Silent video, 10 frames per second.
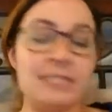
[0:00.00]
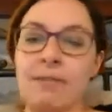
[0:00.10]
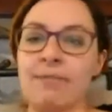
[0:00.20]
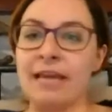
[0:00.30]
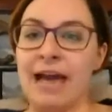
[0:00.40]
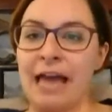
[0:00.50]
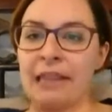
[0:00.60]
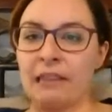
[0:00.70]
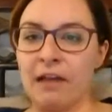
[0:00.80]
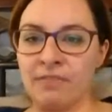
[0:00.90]
something
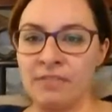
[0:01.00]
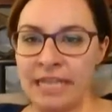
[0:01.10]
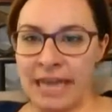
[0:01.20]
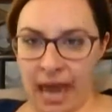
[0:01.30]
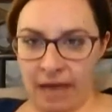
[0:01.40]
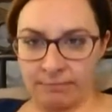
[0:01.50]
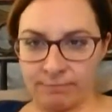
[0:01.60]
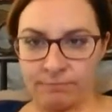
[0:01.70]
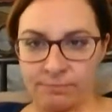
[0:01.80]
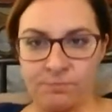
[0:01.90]
I love to get,
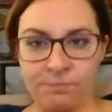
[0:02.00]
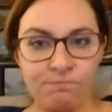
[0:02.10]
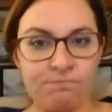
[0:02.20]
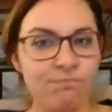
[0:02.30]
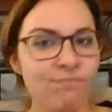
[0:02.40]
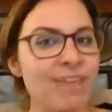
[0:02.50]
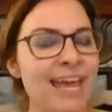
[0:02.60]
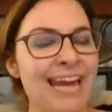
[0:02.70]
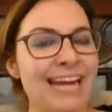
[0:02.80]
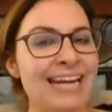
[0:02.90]

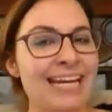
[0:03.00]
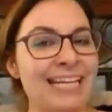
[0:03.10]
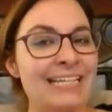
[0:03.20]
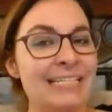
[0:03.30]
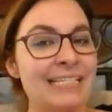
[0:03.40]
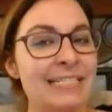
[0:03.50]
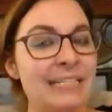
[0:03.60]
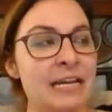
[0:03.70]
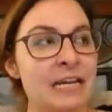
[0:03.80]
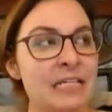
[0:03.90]
and it is
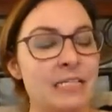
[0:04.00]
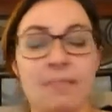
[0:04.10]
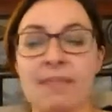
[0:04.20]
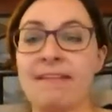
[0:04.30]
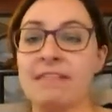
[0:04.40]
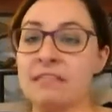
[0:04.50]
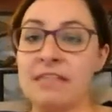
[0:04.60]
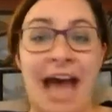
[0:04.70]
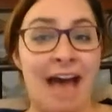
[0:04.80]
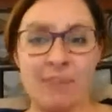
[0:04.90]
something that
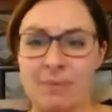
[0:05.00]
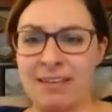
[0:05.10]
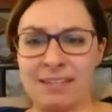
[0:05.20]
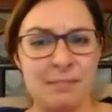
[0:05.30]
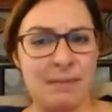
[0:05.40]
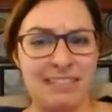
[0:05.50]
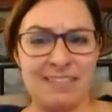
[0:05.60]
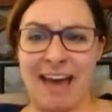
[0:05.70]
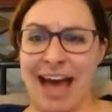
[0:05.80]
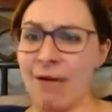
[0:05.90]
doesn't have to be
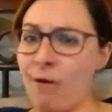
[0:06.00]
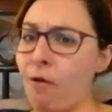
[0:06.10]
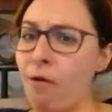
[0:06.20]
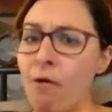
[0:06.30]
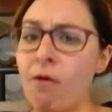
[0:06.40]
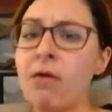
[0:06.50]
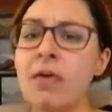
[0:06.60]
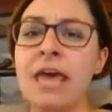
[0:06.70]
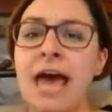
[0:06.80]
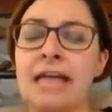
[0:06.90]
expensive at all,
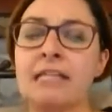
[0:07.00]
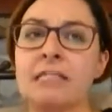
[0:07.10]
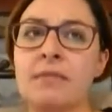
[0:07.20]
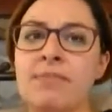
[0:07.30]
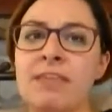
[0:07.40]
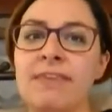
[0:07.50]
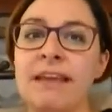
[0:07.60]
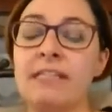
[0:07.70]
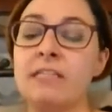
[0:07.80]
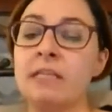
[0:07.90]
and it's something
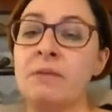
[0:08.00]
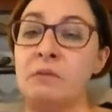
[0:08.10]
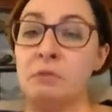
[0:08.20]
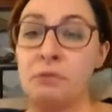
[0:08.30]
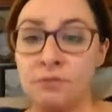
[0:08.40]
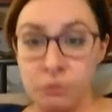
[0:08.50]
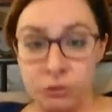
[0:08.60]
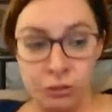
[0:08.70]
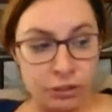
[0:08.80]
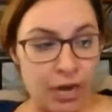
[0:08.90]
that is going to be useful
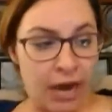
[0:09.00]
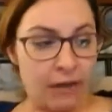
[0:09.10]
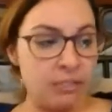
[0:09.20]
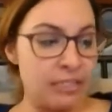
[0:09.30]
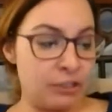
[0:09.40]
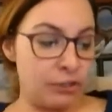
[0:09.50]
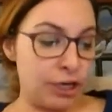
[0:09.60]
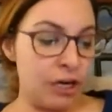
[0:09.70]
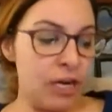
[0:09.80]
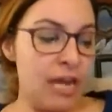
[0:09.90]
to your child's
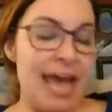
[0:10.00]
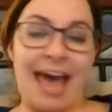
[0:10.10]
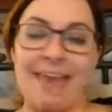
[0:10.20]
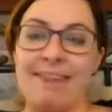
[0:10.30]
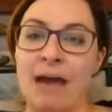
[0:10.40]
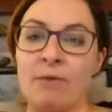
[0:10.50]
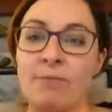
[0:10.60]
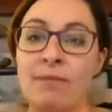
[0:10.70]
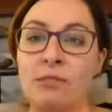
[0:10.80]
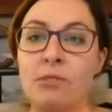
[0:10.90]
teacher, and that would
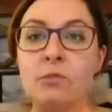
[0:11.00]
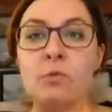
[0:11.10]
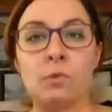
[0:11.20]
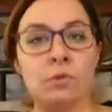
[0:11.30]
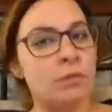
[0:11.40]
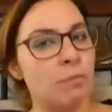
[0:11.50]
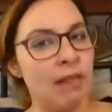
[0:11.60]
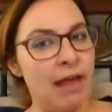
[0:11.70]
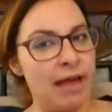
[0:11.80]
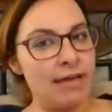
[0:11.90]
be school
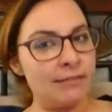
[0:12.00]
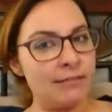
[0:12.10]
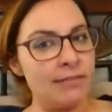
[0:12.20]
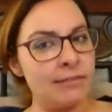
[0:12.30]
supplies.